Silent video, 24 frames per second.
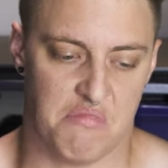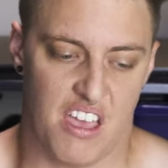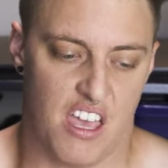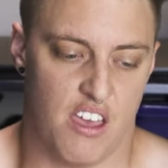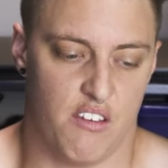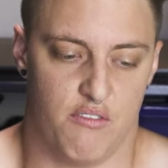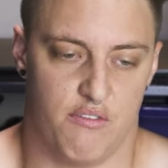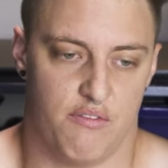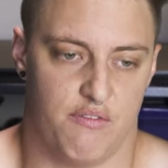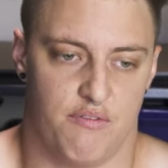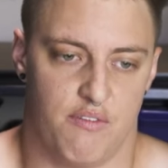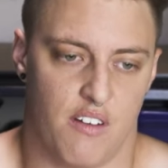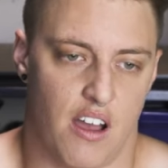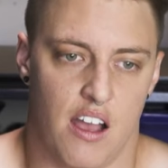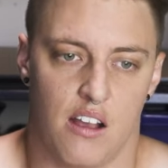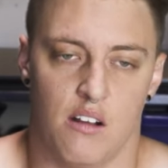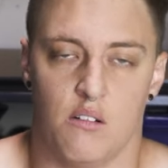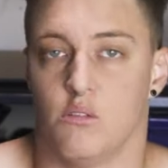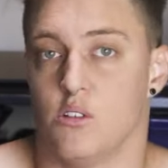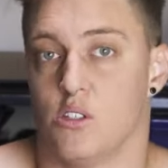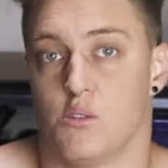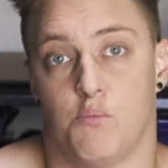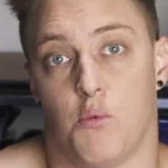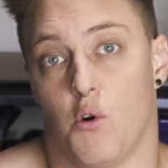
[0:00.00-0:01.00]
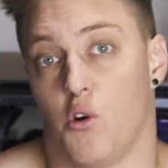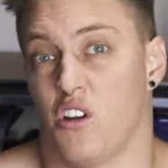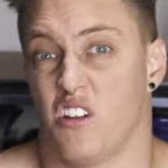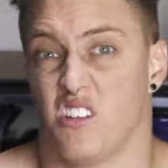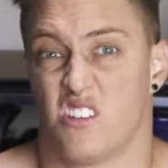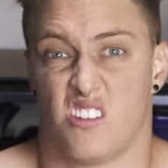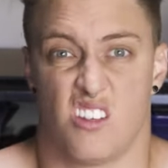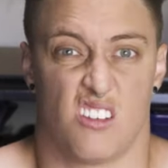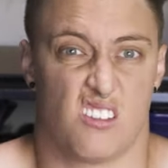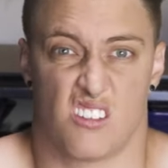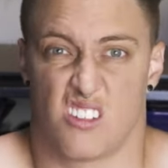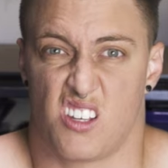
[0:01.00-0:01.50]
if I was born a
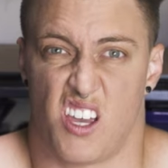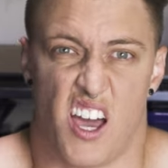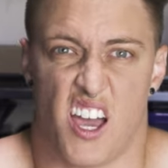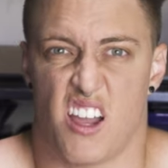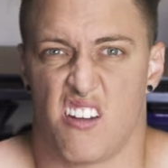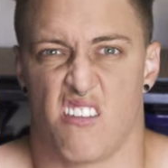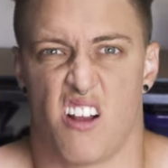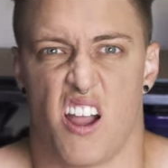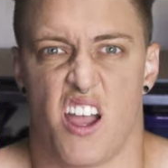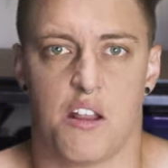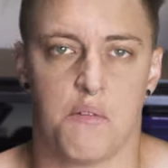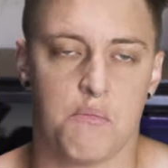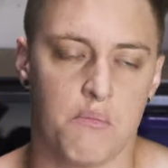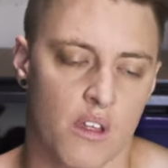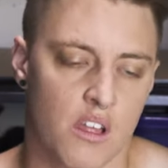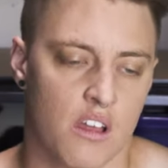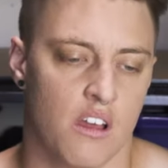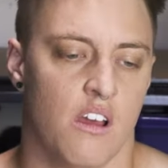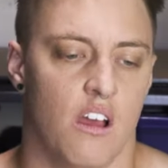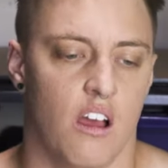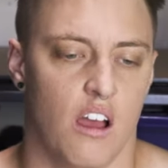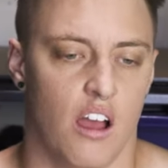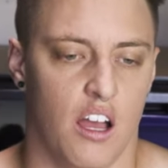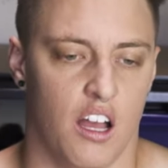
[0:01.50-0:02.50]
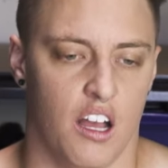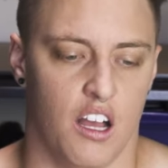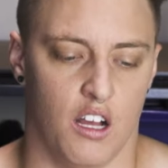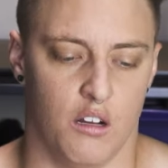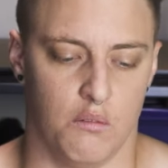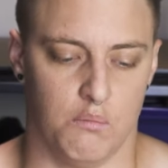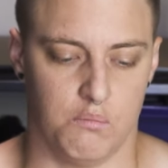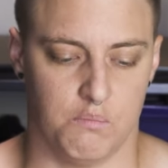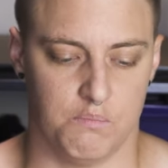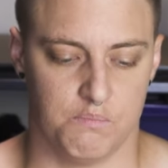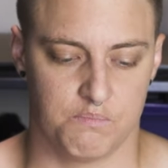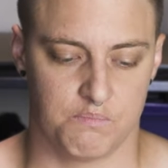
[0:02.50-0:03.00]
cis guy,
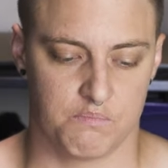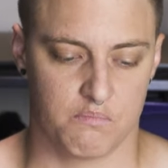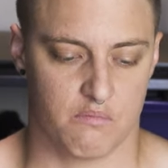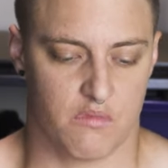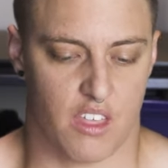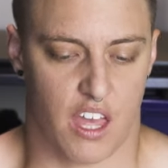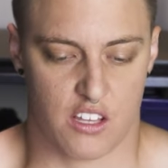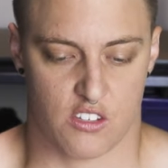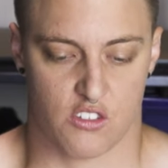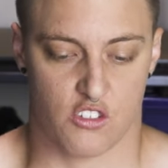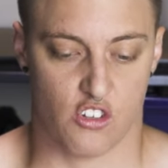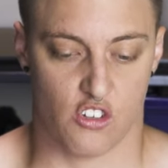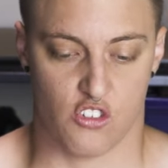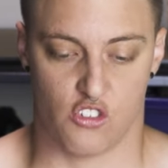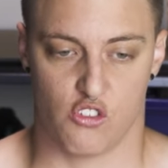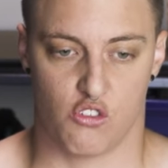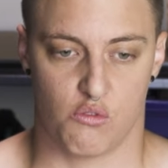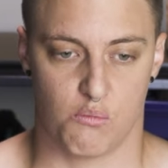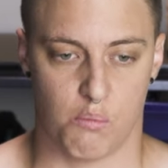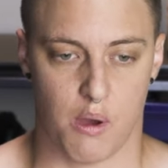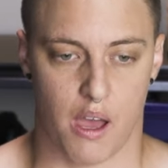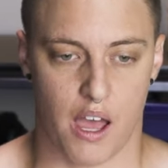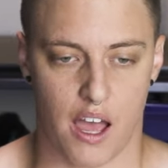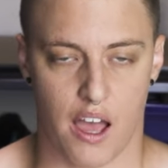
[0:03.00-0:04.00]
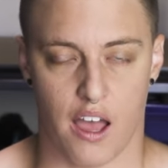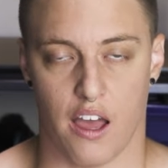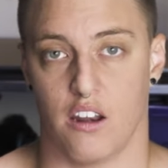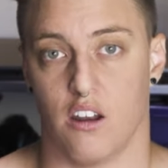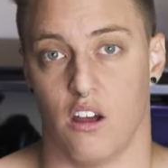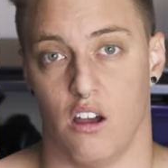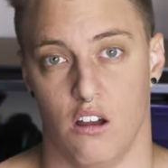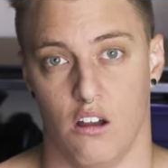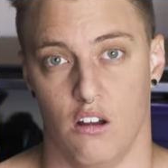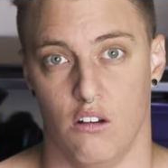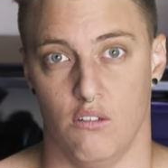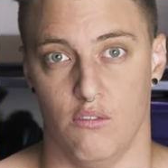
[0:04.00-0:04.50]
right? That's just part
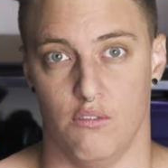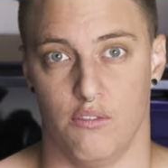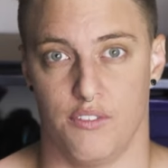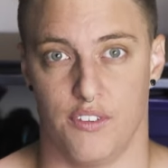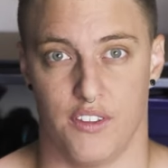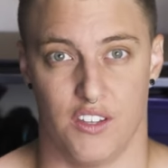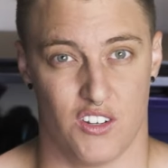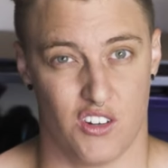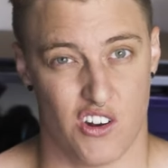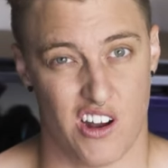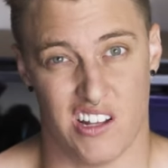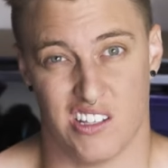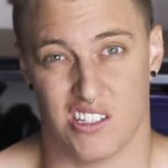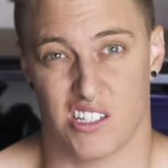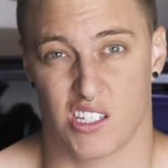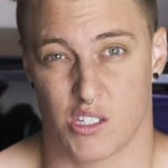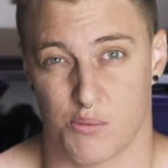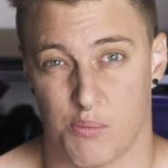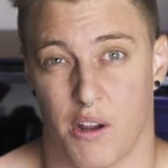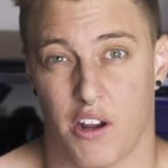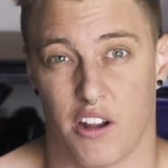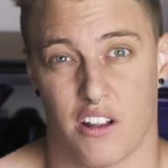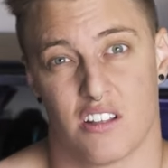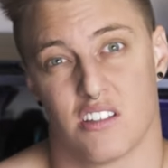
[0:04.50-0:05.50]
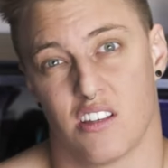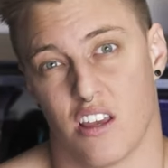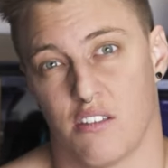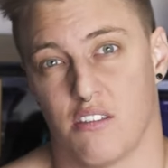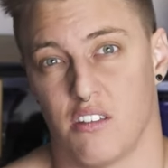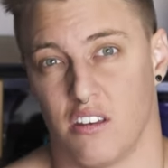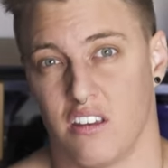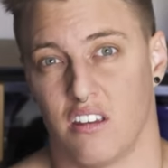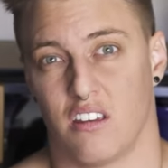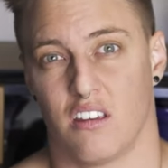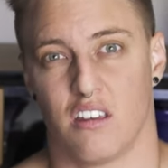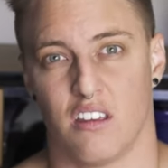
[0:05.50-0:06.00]
of the trans experience, I
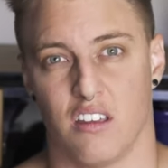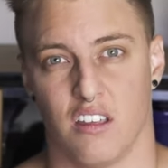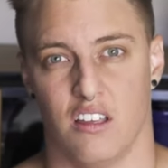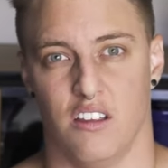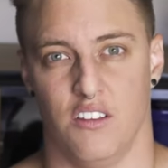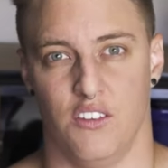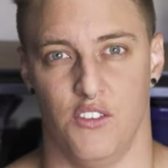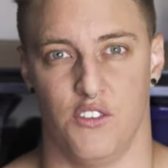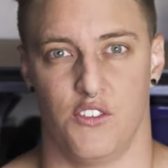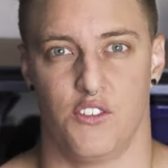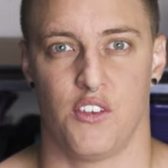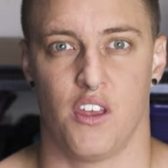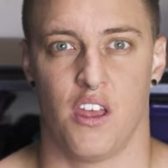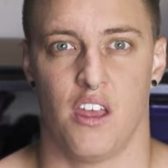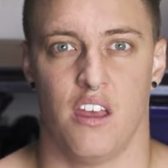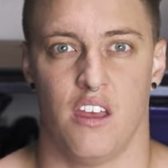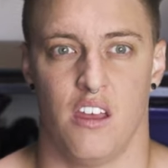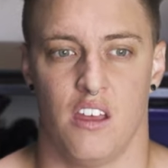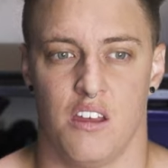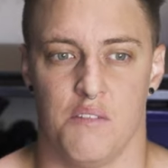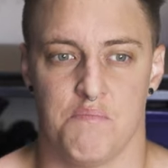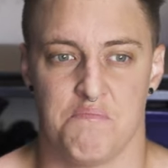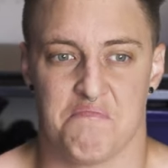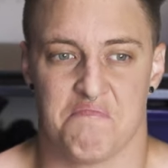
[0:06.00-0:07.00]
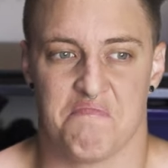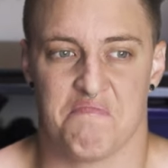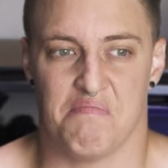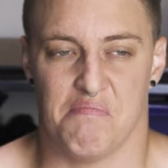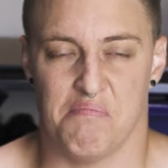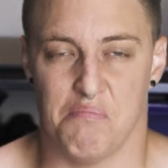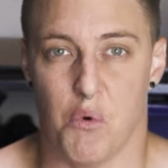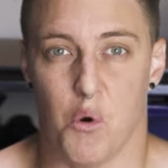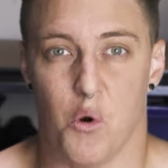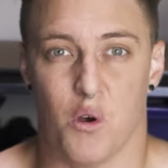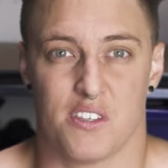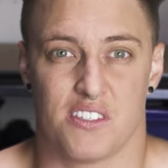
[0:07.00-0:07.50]
think, is
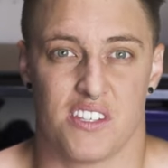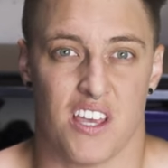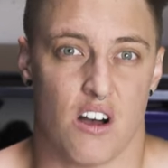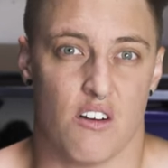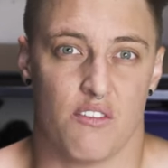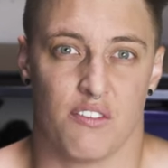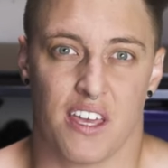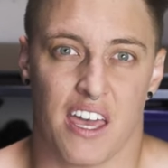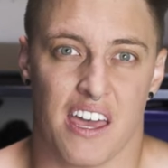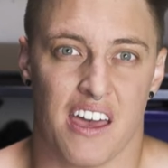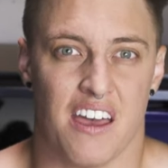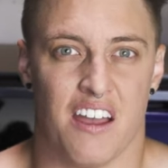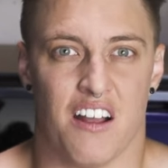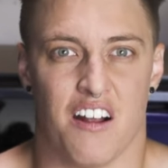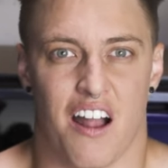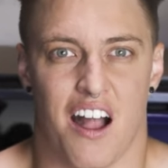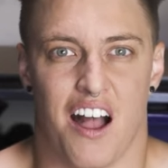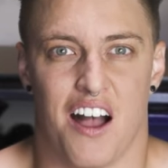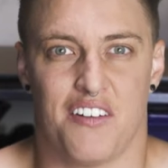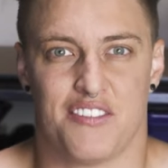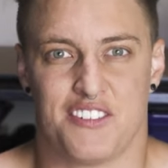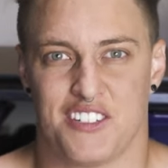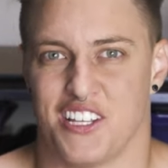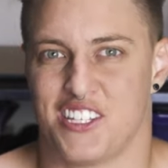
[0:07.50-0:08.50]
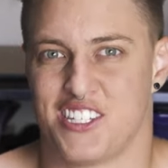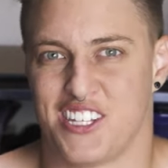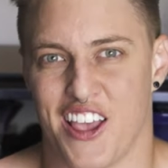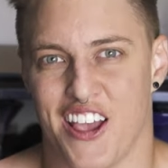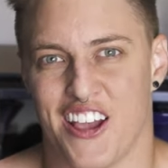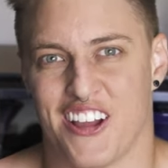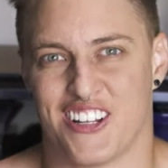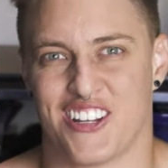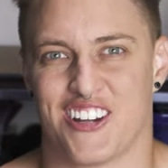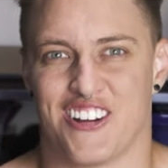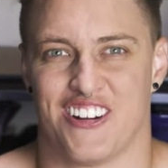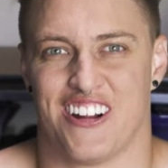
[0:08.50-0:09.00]
more self-care after
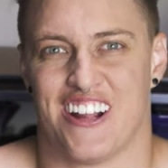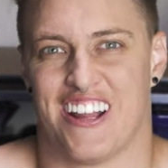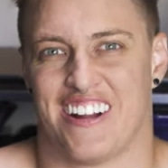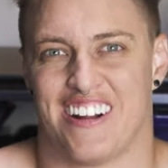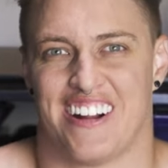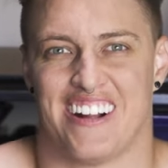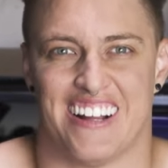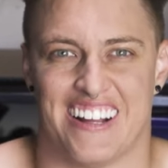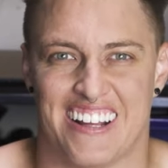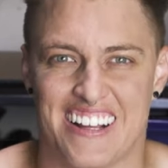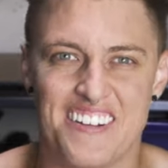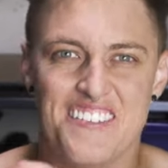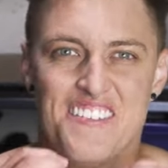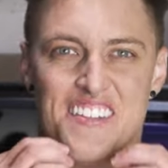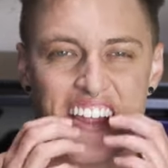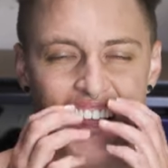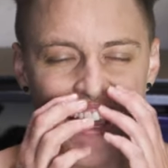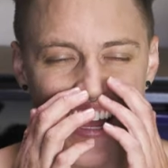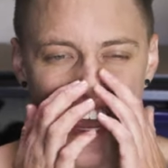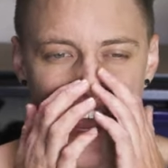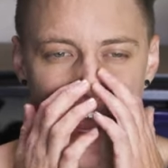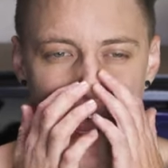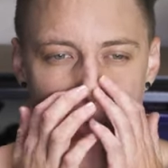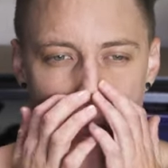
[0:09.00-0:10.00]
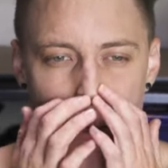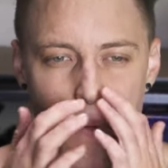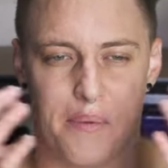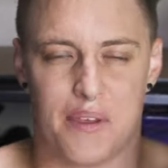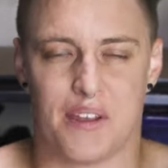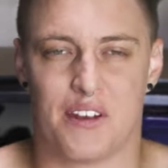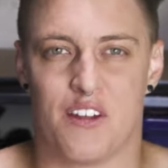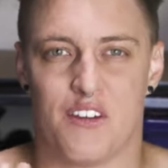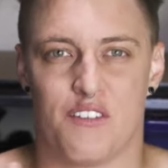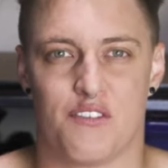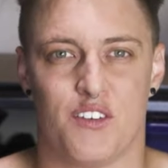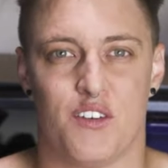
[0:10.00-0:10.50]
surgery, right?
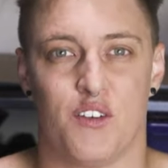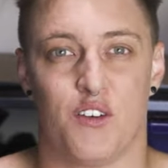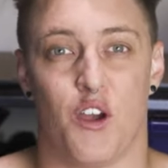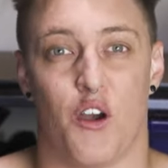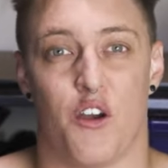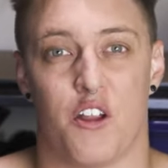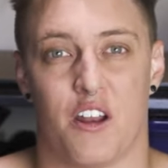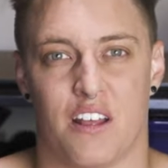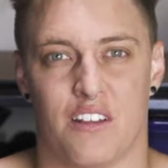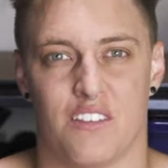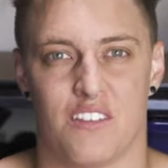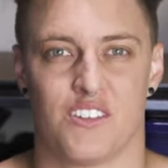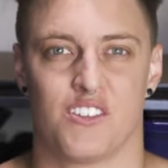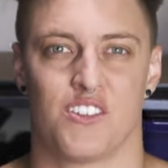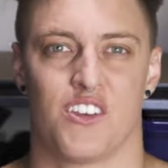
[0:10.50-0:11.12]
You know, if you go down the